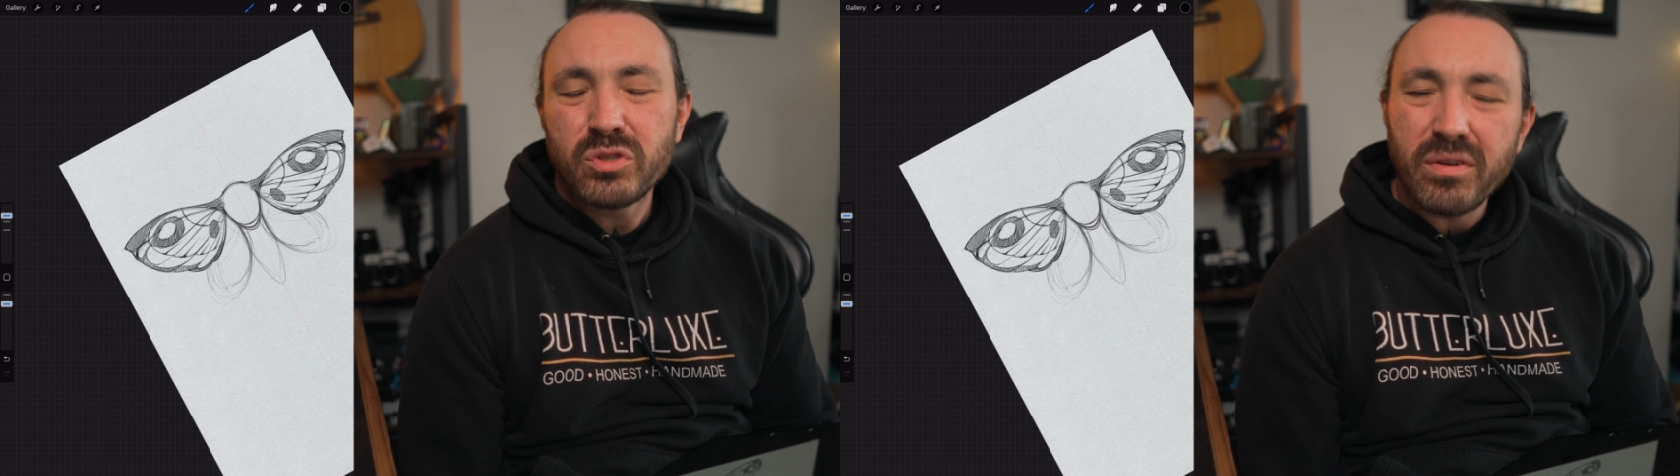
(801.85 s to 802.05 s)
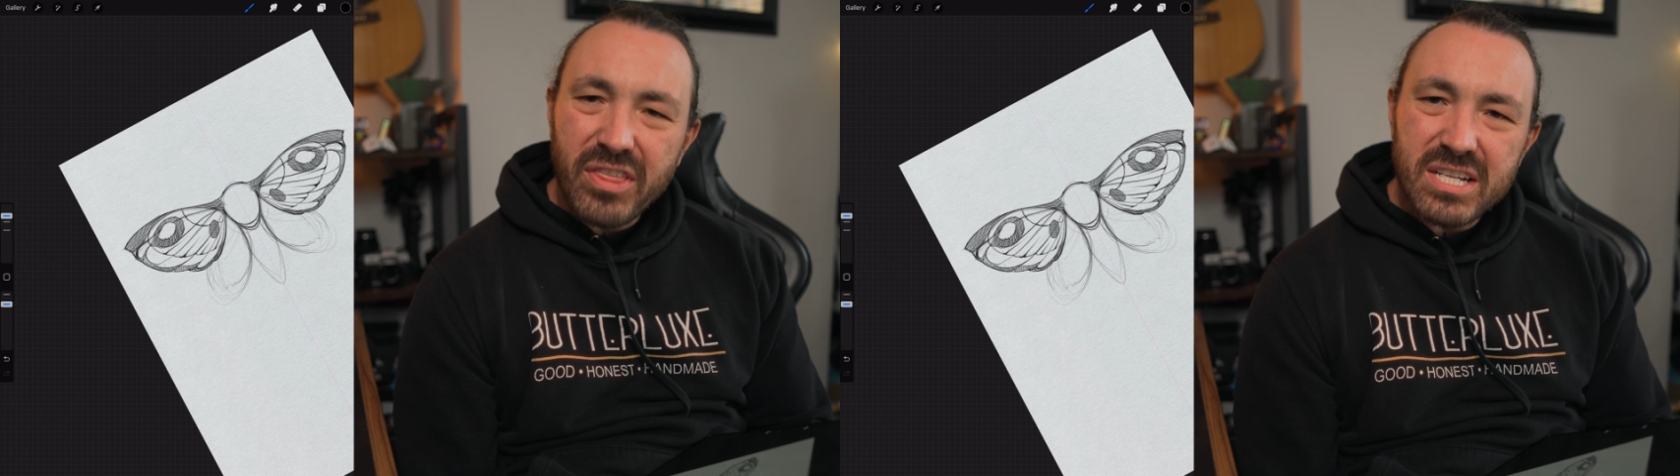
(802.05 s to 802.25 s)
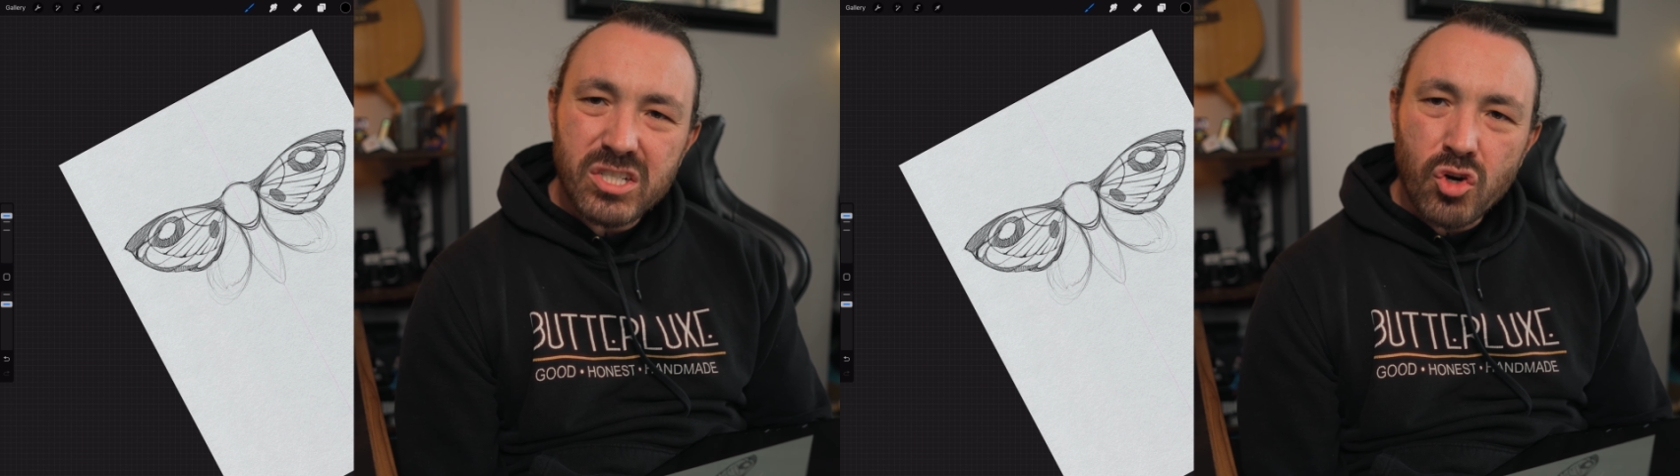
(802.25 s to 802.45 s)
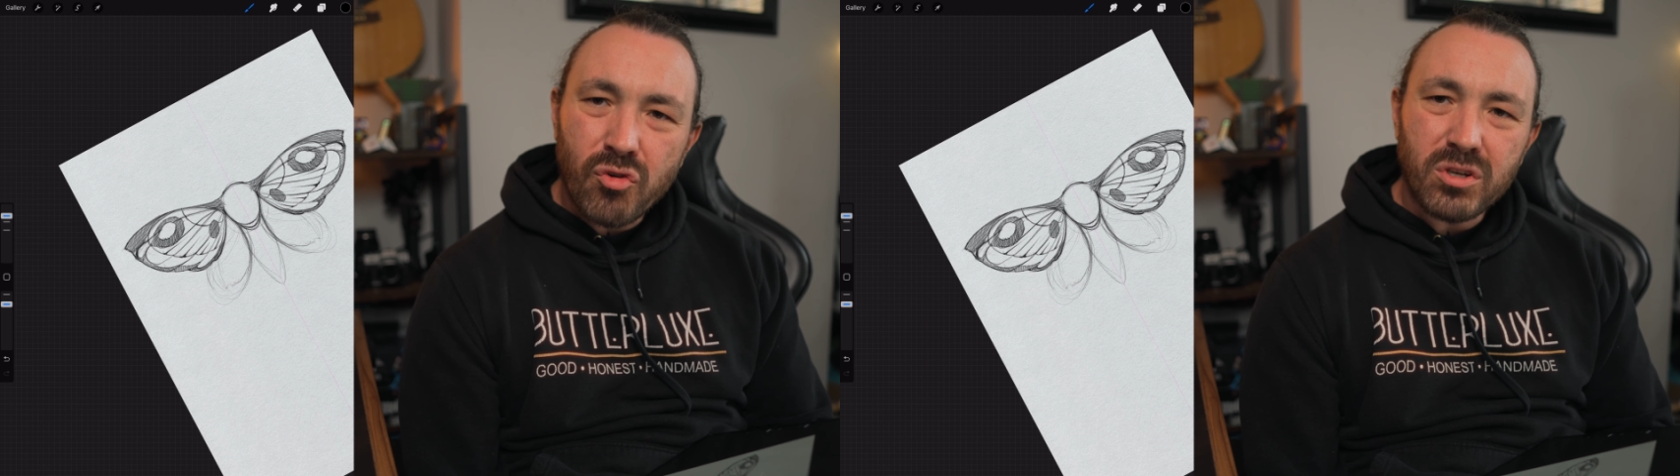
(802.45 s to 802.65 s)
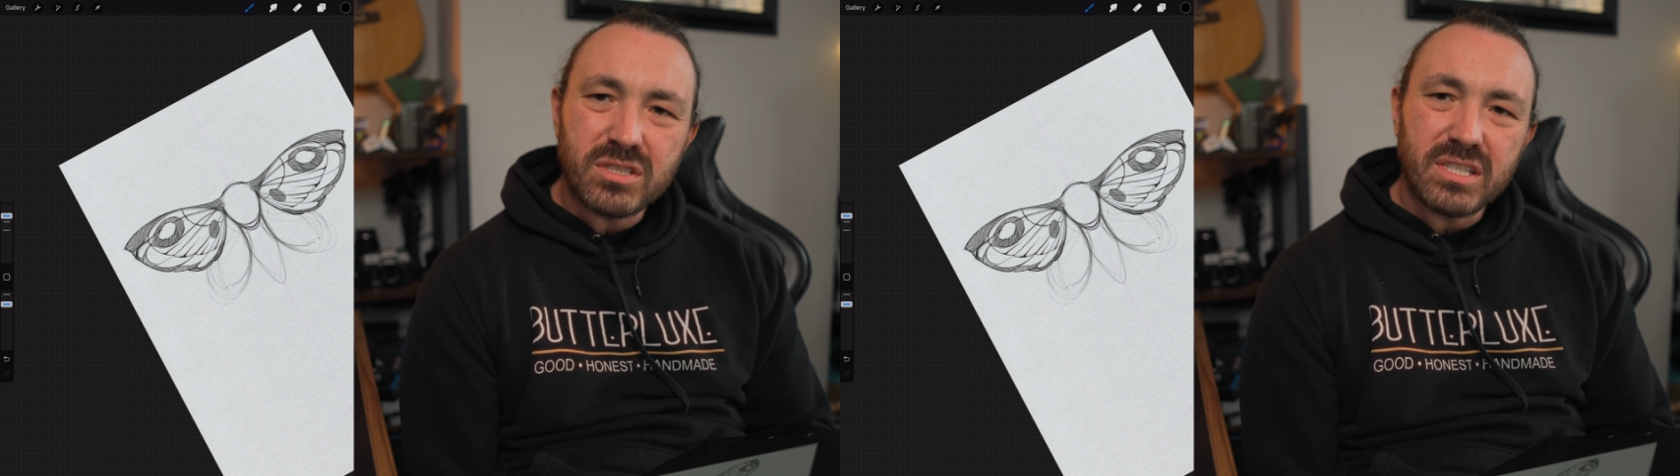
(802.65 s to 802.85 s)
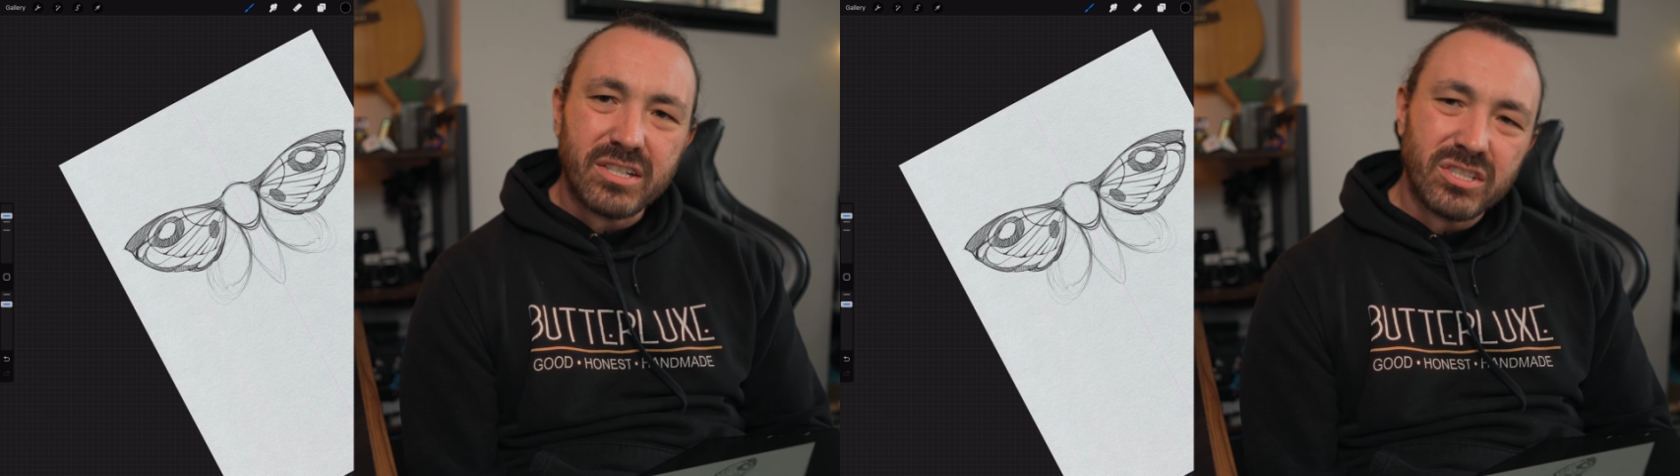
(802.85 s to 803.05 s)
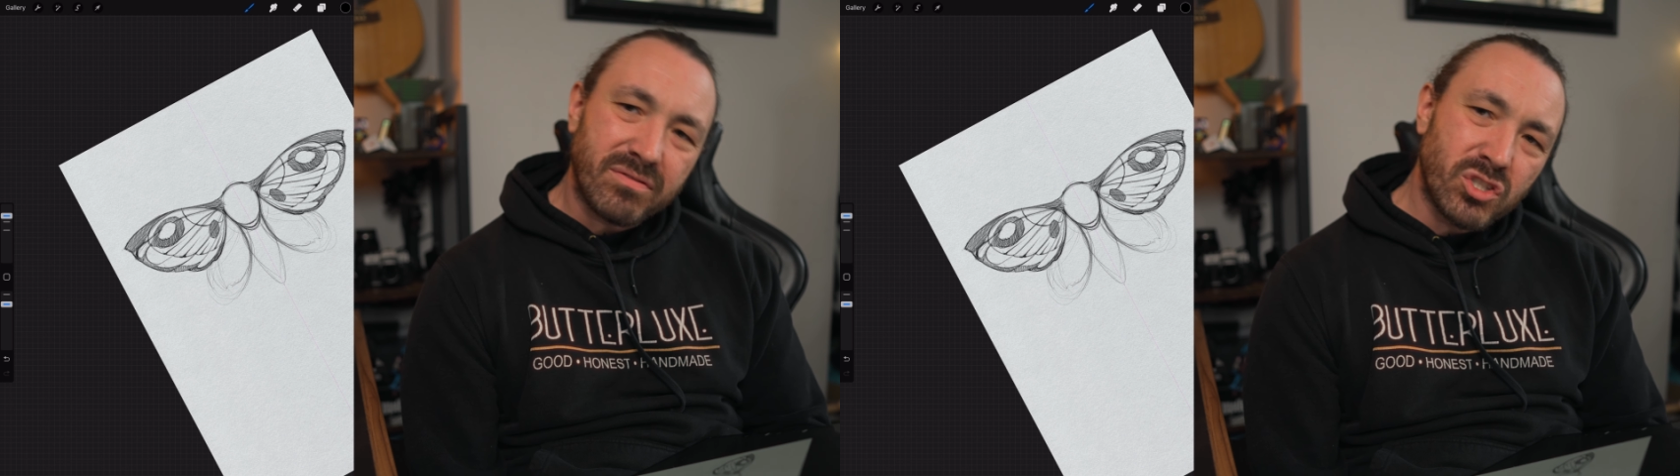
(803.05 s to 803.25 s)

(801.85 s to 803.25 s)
So if there's a cross section,